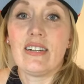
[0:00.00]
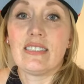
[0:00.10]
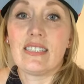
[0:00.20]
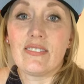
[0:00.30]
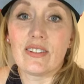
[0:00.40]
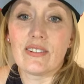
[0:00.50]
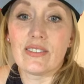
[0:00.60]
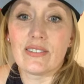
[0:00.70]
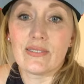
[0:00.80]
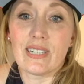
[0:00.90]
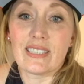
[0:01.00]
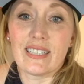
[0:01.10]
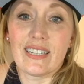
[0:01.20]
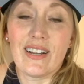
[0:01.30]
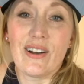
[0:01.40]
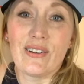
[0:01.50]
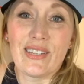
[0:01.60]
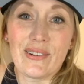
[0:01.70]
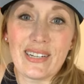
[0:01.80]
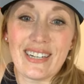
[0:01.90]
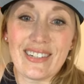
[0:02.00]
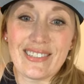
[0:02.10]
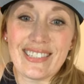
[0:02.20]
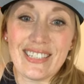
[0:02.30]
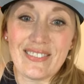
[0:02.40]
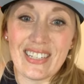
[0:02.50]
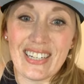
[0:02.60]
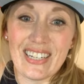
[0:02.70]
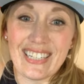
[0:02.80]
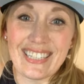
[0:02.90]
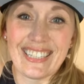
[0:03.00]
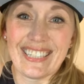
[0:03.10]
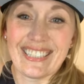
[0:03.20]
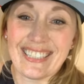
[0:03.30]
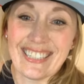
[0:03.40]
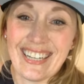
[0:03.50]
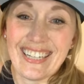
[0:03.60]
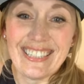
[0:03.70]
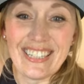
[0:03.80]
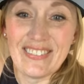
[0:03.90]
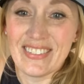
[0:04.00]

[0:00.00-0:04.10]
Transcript: even though no one's watching it. Oh, there we go. Steve's on. Hi, Steve.